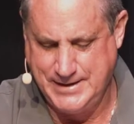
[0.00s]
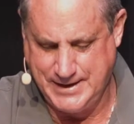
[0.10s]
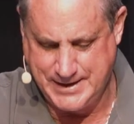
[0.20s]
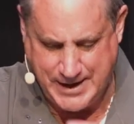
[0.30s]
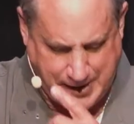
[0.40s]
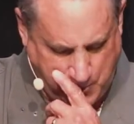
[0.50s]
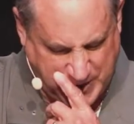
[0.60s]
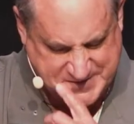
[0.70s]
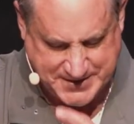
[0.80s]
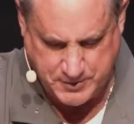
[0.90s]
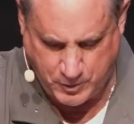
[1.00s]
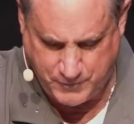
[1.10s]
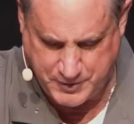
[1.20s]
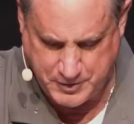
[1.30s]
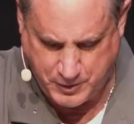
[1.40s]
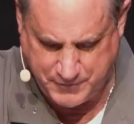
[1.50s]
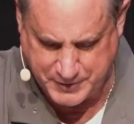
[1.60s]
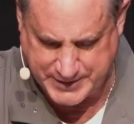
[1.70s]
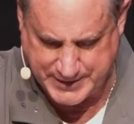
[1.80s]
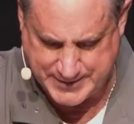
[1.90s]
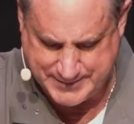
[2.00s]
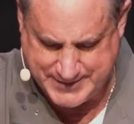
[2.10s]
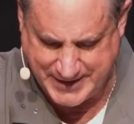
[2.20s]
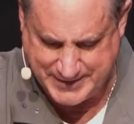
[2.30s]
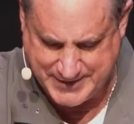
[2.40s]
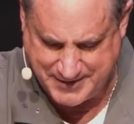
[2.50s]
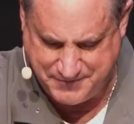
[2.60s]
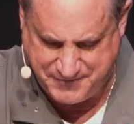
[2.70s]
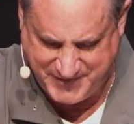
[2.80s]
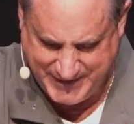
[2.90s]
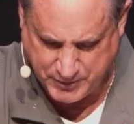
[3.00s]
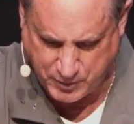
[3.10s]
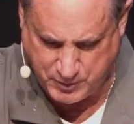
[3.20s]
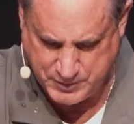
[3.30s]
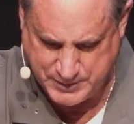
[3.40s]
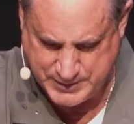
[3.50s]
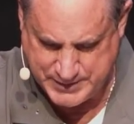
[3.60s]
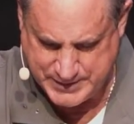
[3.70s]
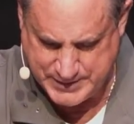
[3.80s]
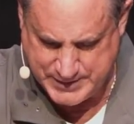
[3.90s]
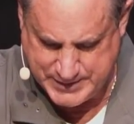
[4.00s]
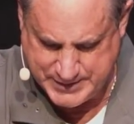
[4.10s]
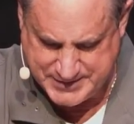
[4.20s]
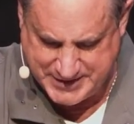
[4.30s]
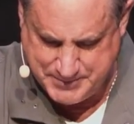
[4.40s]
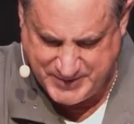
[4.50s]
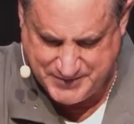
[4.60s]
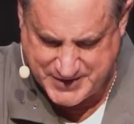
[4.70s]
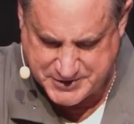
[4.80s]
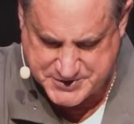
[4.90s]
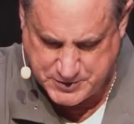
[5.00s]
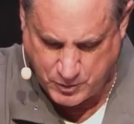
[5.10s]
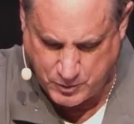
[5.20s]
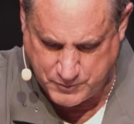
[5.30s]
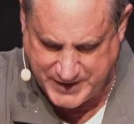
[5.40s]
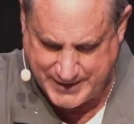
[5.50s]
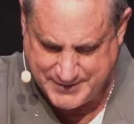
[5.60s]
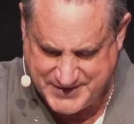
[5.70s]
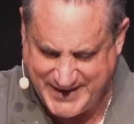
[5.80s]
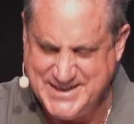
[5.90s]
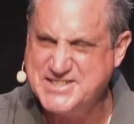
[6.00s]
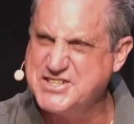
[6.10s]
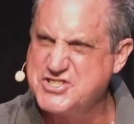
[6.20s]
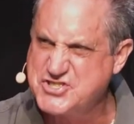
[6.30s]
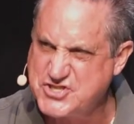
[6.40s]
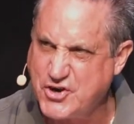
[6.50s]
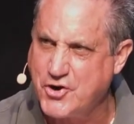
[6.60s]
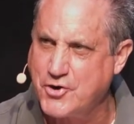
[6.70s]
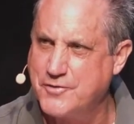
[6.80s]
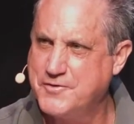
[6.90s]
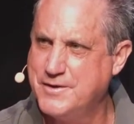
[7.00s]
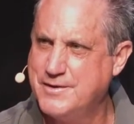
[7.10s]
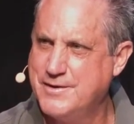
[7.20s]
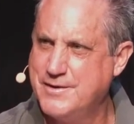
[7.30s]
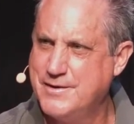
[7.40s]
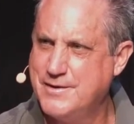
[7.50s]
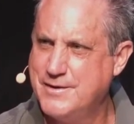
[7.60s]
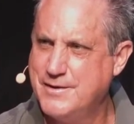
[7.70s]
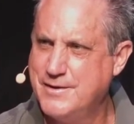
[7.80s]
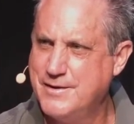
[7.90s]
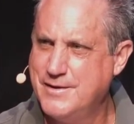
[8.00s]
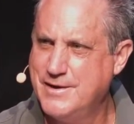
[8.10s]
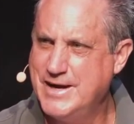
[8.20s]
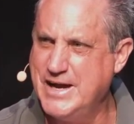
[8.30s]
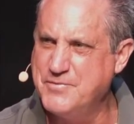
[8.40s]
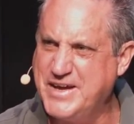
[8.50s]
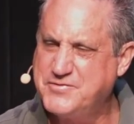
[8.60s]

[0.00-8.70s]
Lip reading: And I watch it over and over again. They feel deep in their soul that they deserve, and they